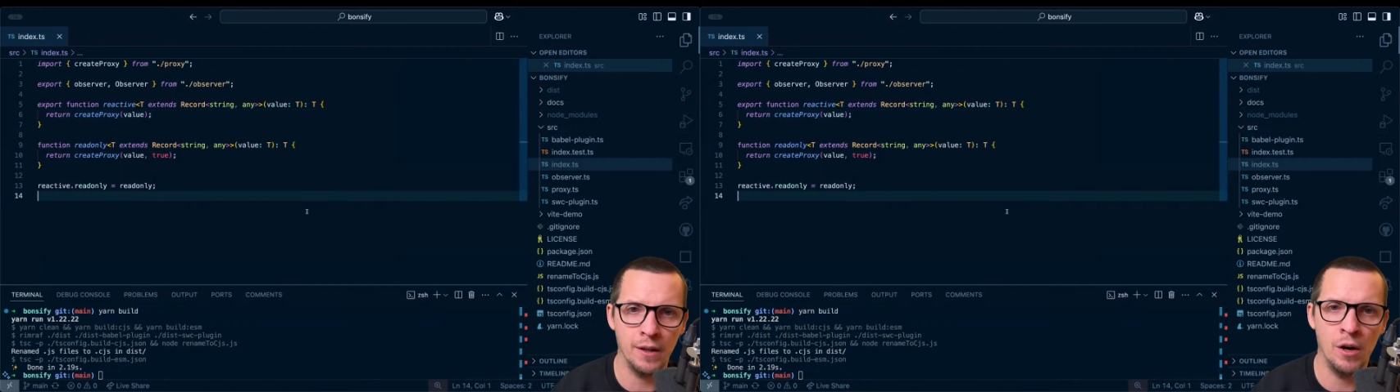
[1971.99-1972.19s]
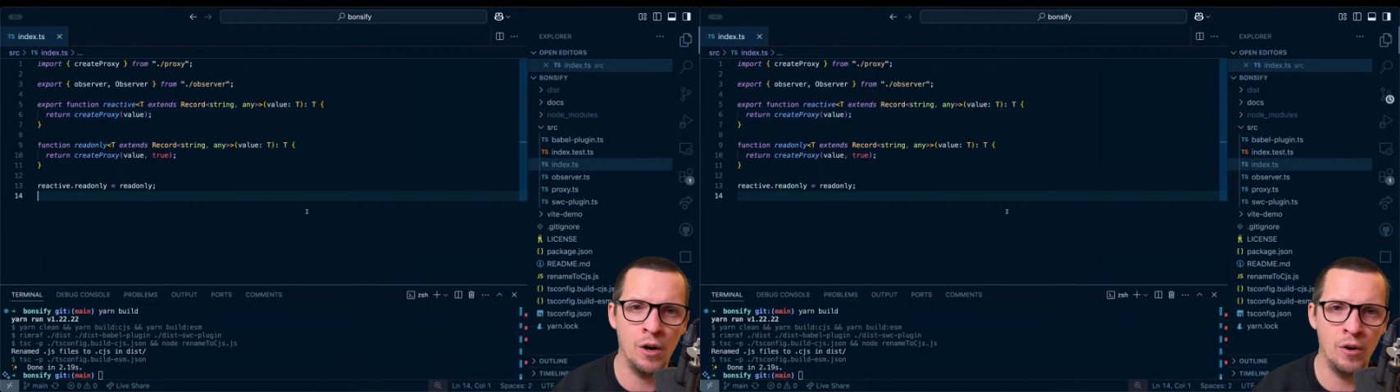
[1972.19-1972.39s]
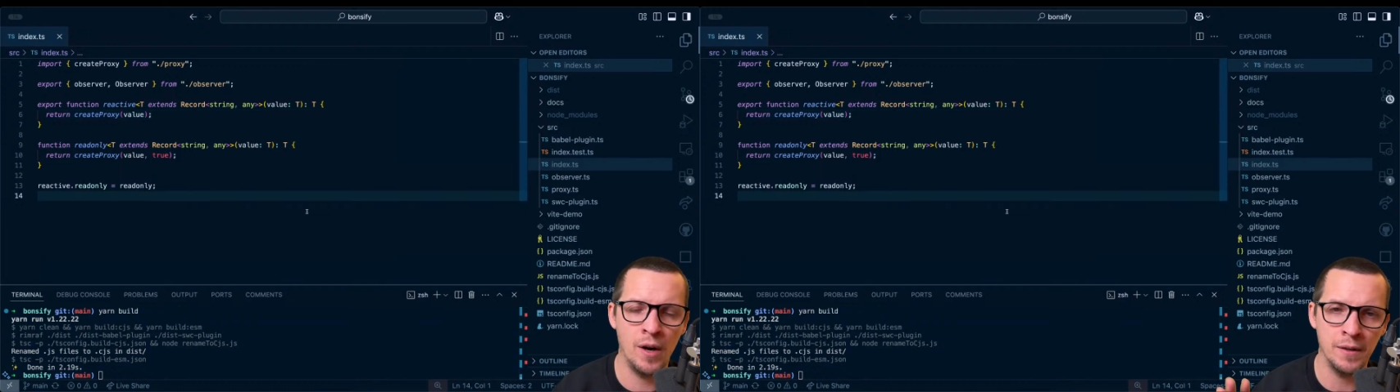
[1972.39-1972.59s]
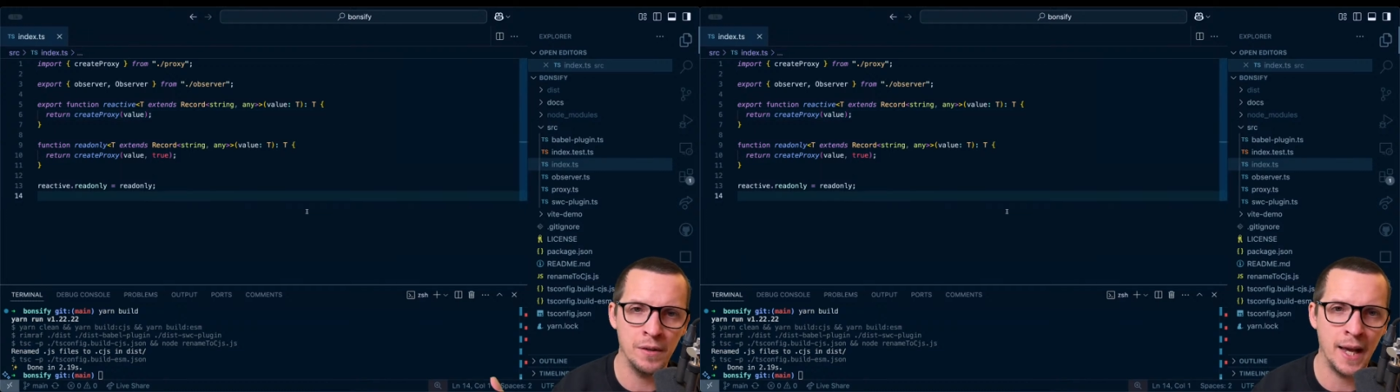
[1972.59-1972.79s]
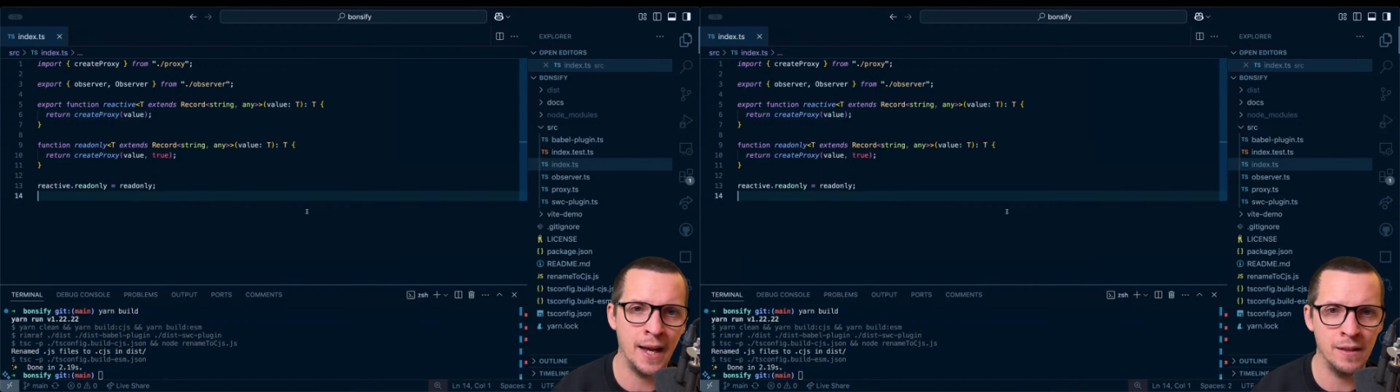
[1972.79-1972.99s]
oh, I'm going
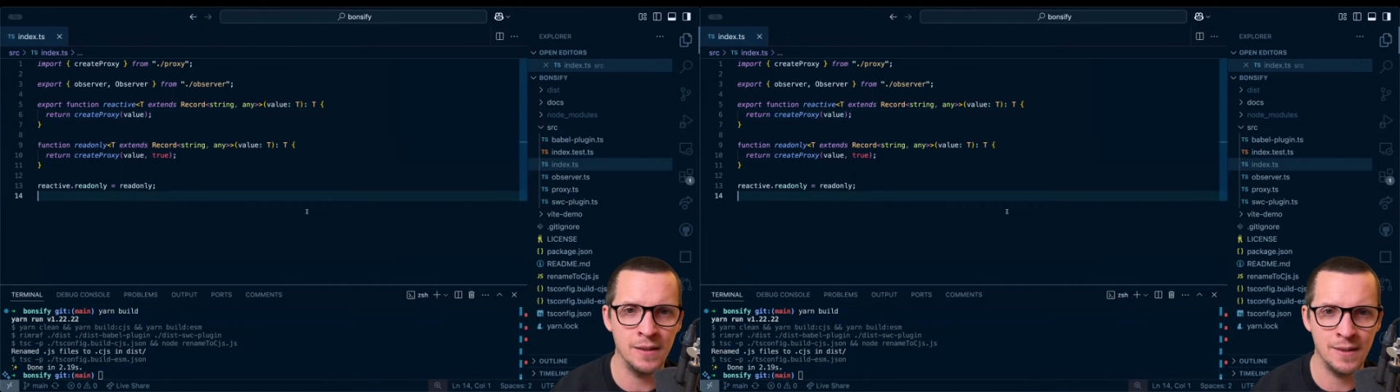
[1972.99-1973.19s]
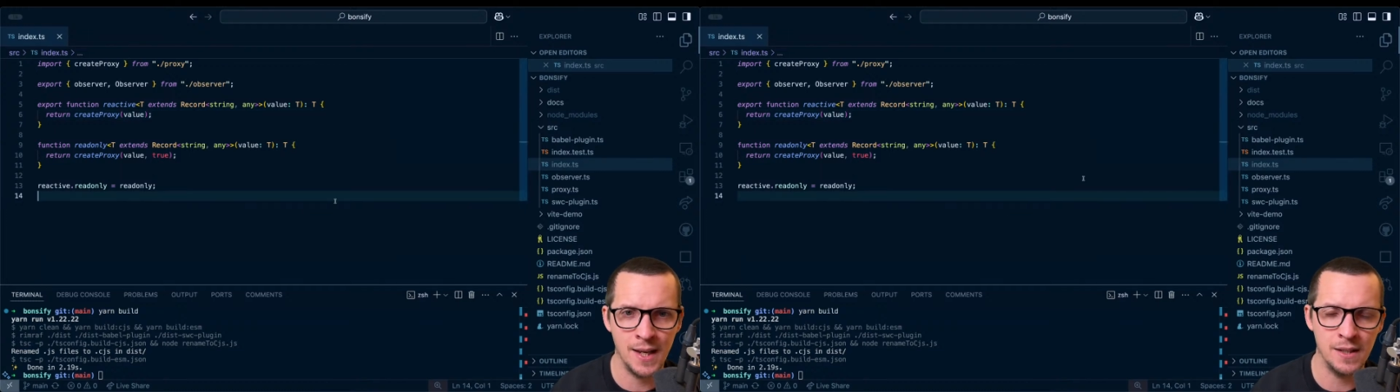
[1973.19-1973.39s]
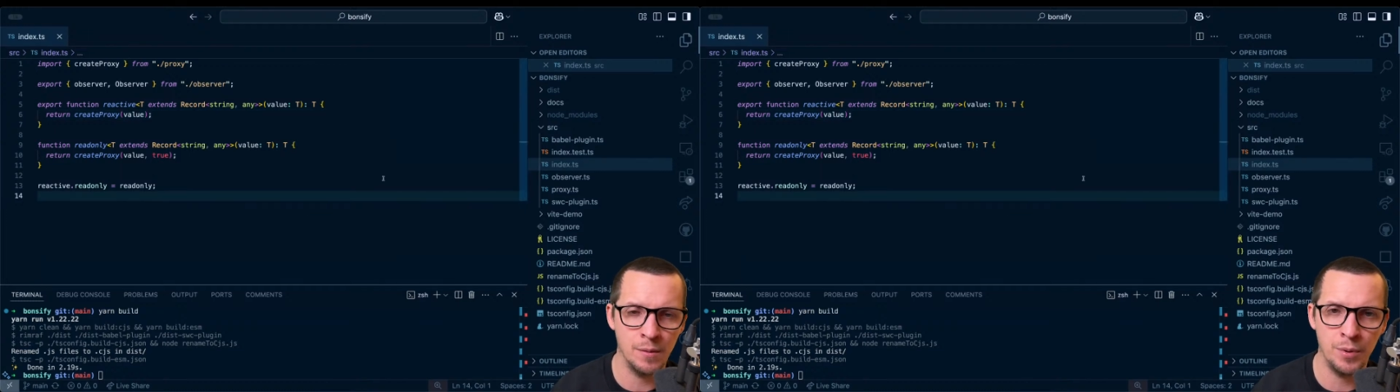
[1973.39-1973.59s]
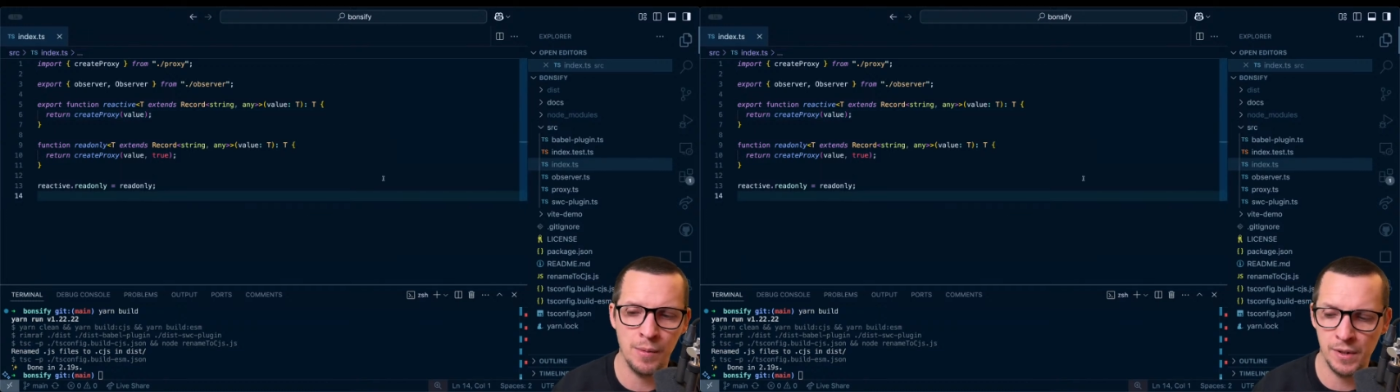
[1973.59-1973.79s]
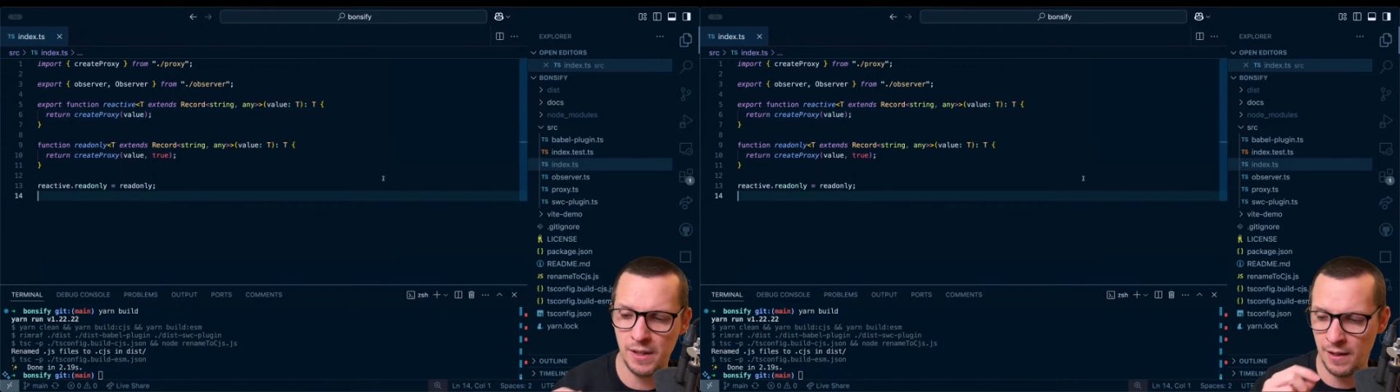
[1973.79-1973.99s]
to add a data
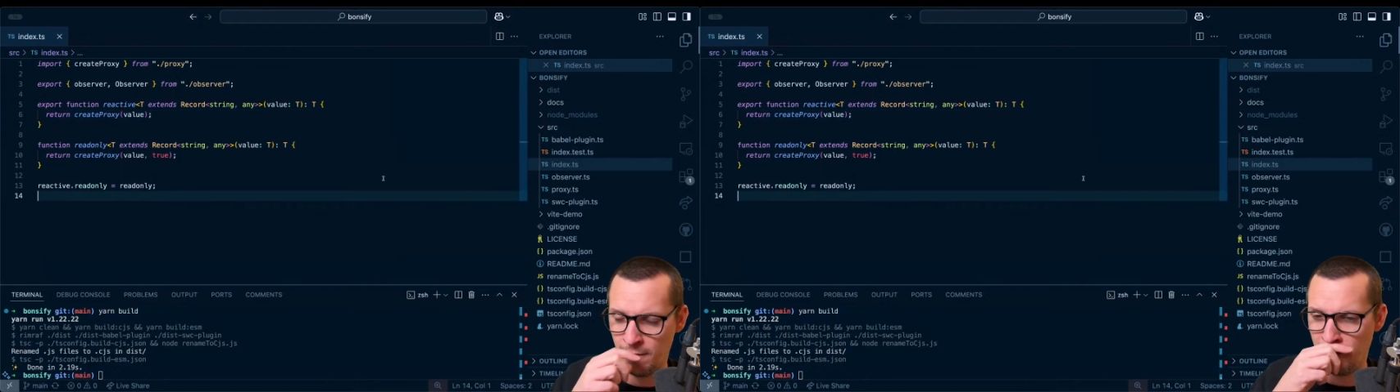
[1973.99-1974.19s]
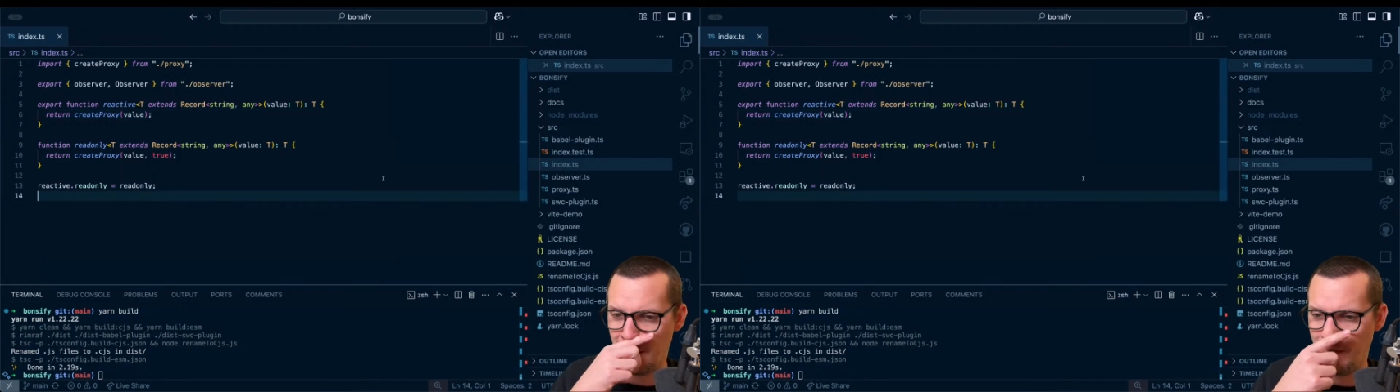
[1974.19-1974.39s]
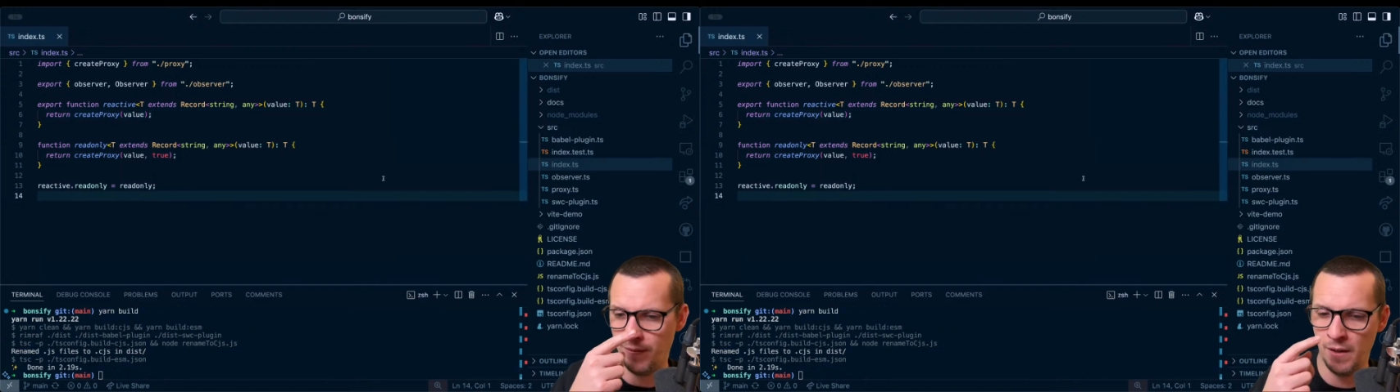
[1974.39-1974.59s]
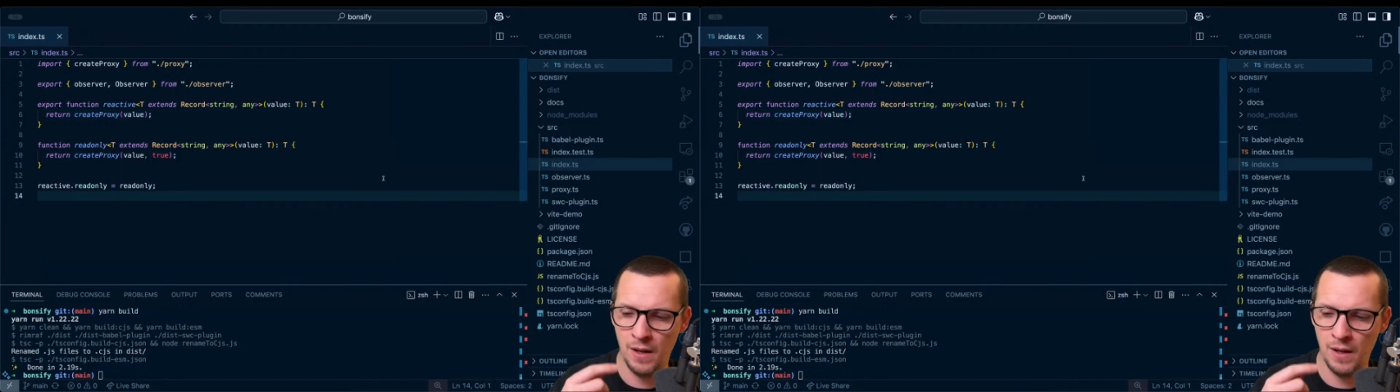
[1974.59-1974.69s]
primitive and